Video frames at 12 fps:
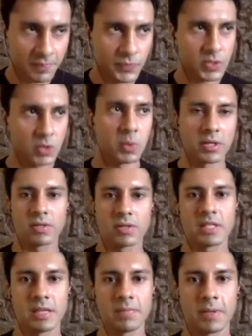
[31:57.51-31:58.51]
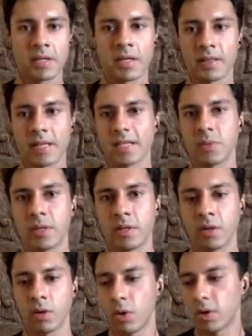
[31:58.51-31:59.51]
So when you're sleeping, that's
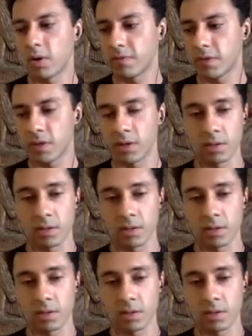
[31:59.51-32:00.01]
when all of the